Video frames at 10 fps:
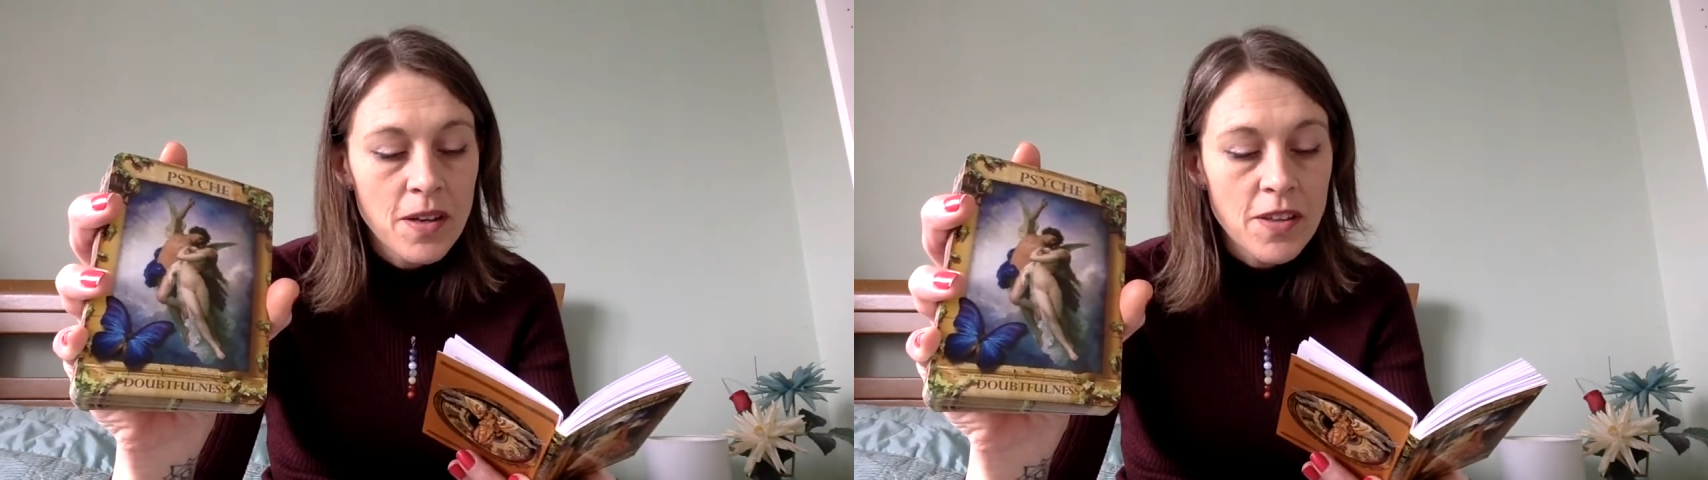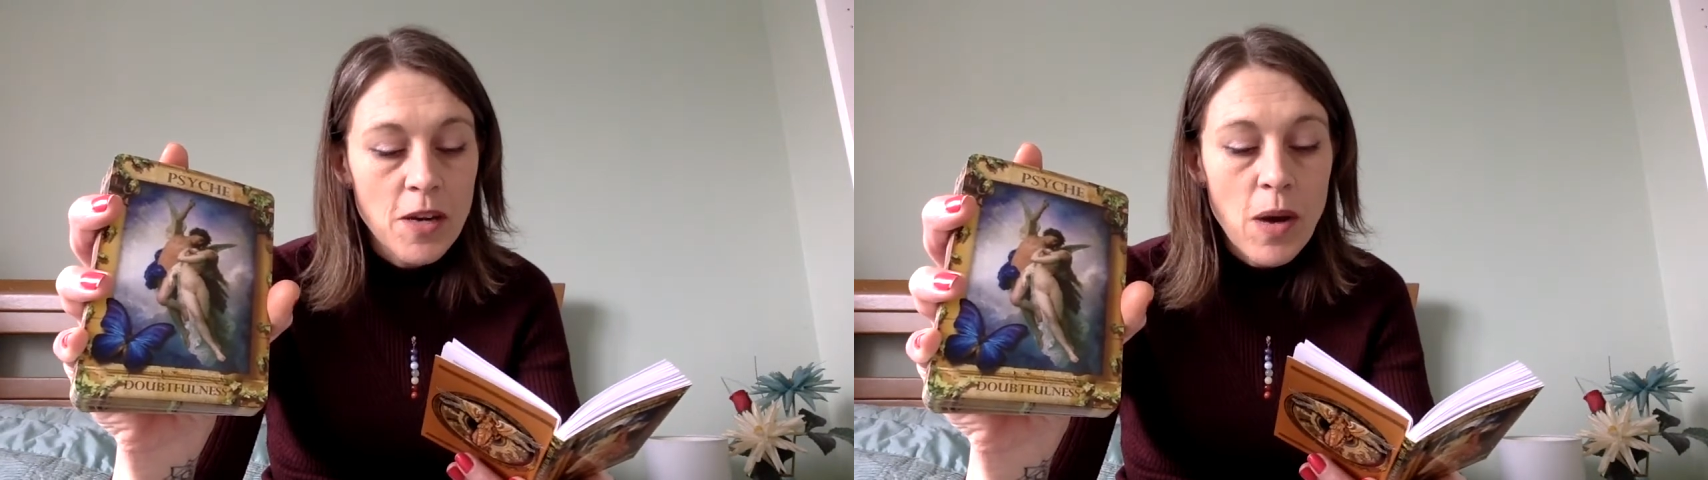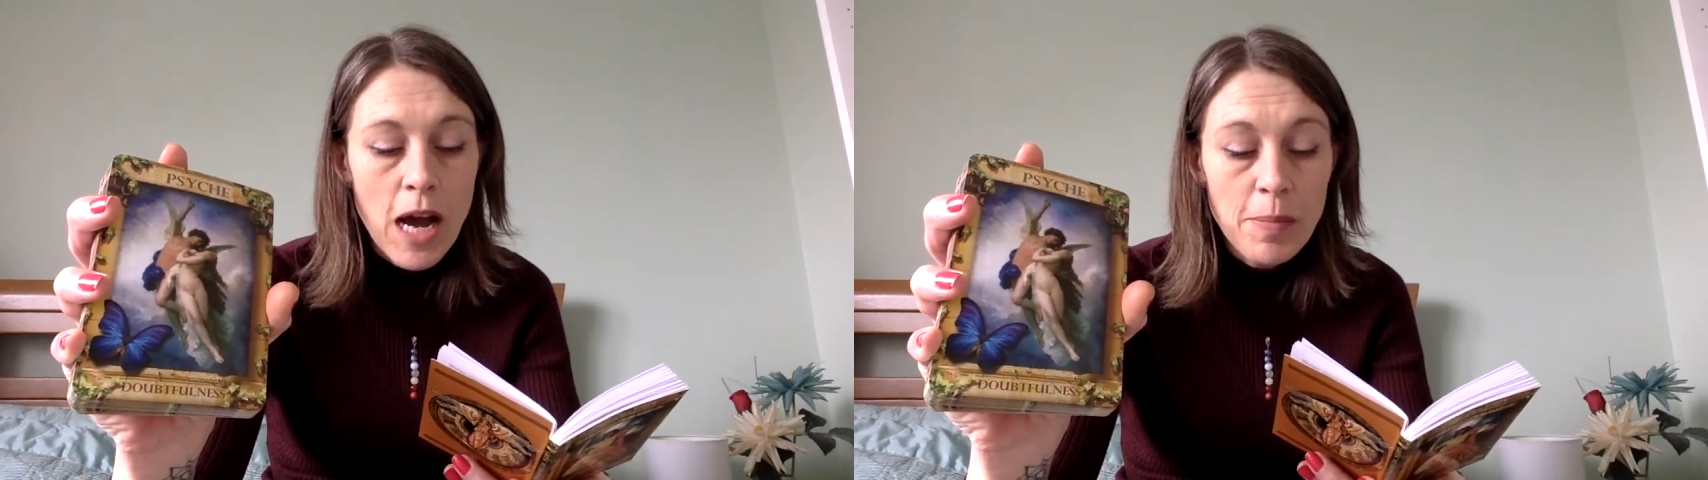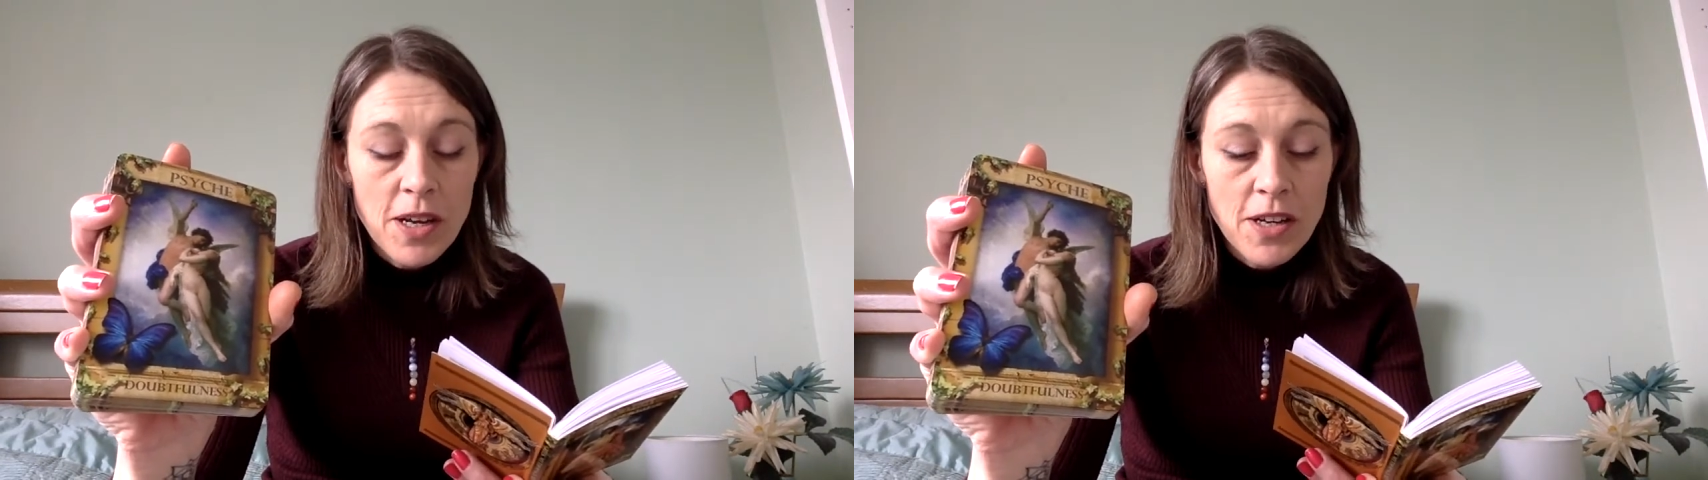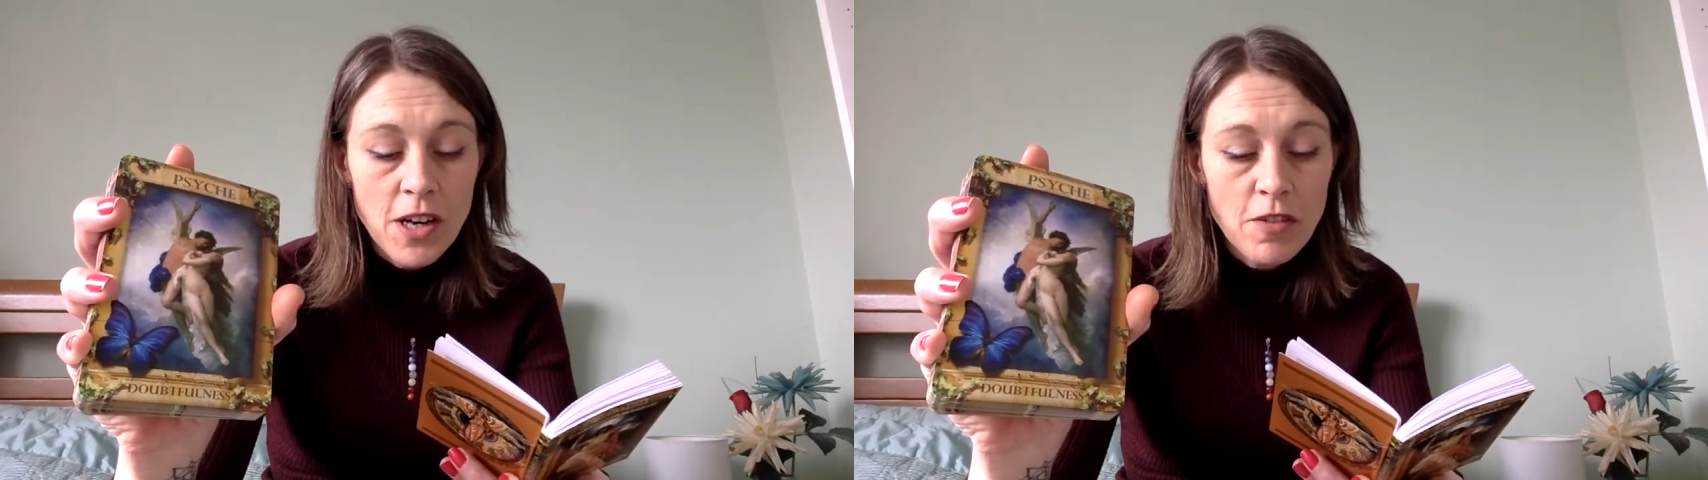They were
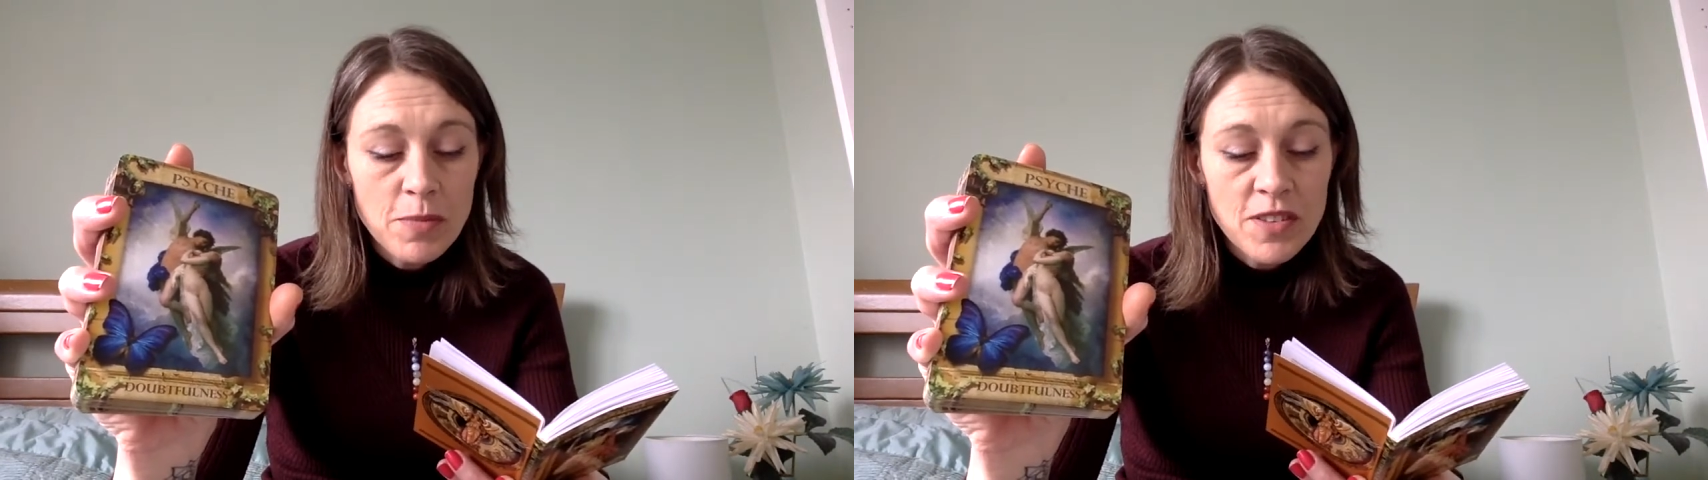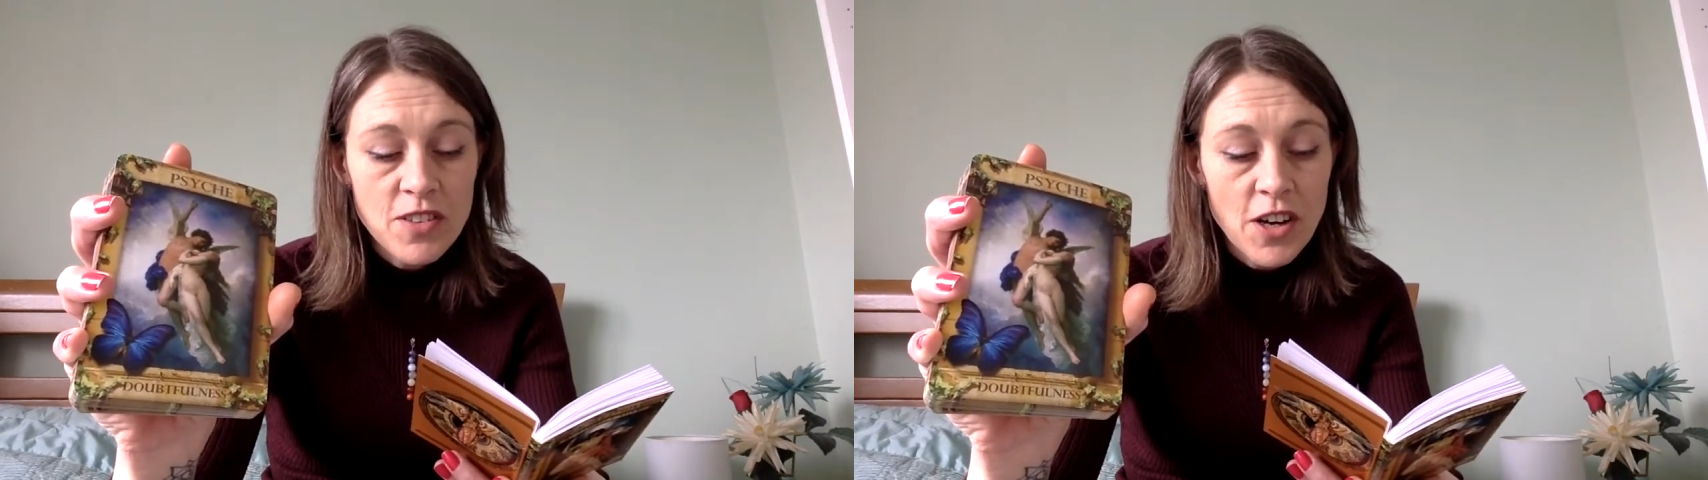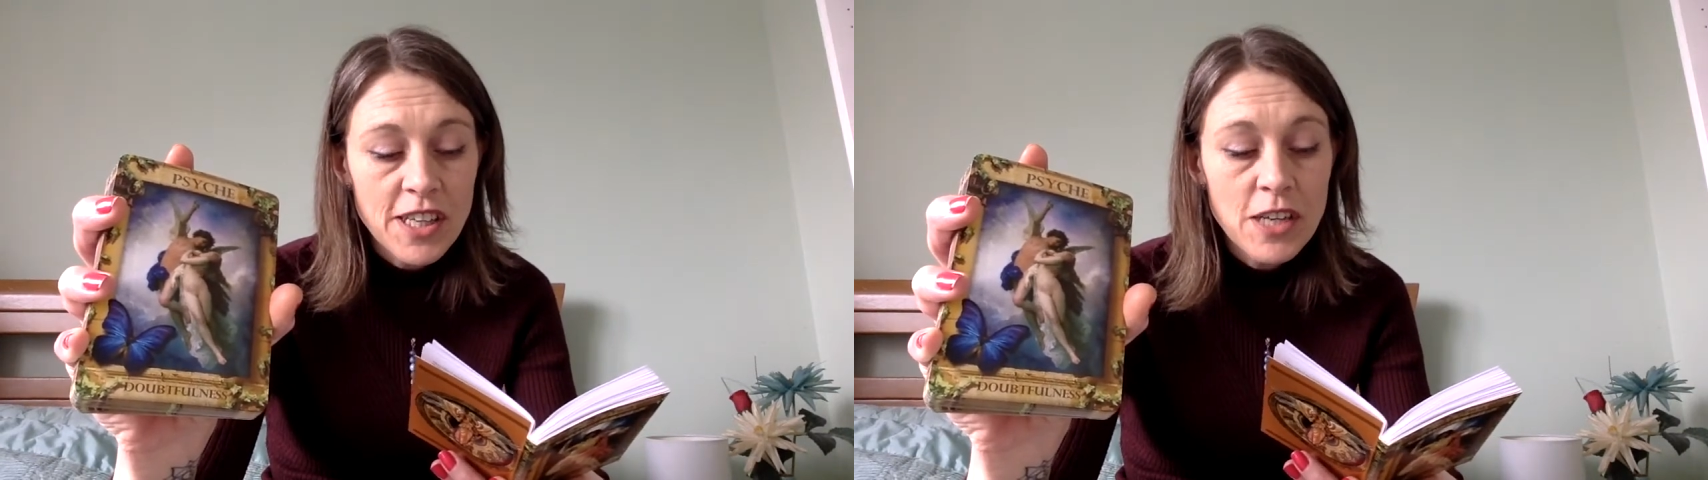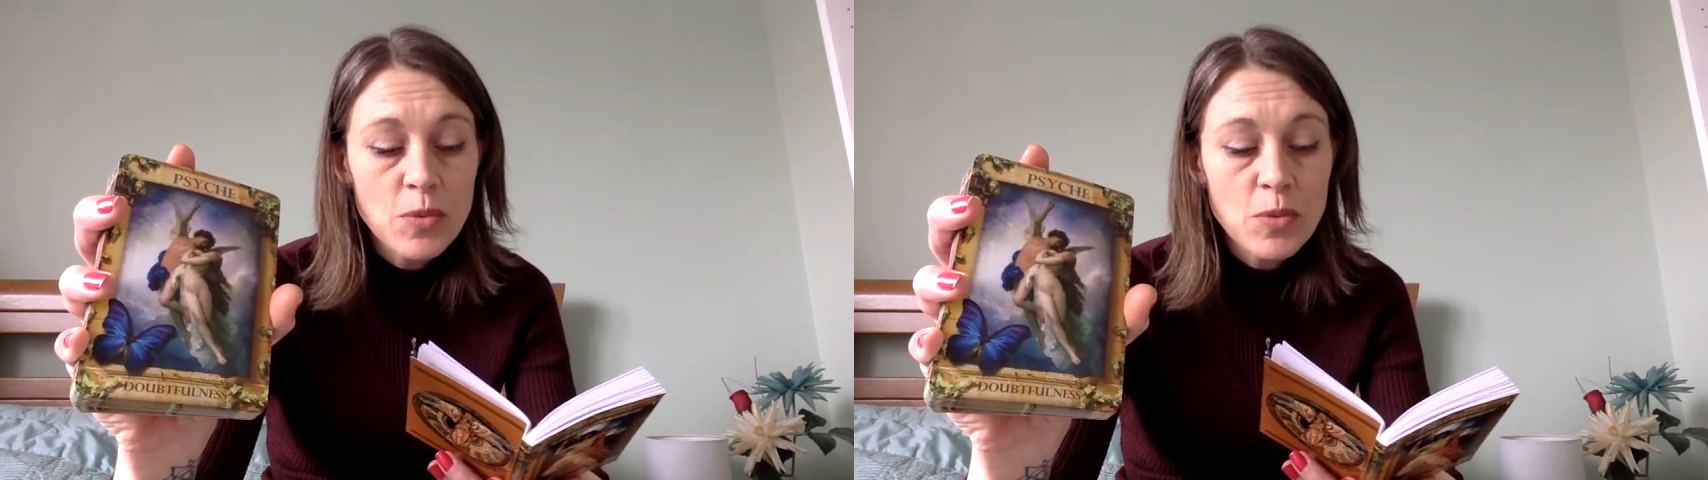happy enough, but Psyche